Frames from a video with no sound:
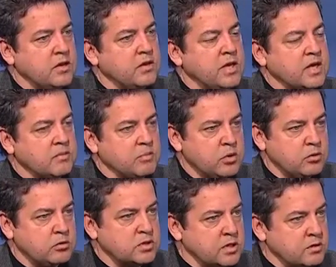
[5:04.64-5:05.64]
They can
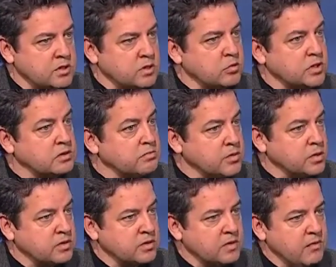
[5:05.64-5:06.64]
produce energy-rich
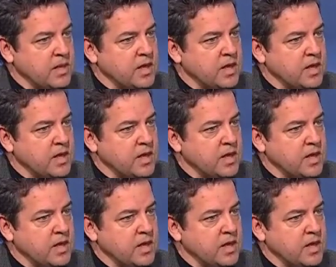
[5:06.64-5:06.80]
milk,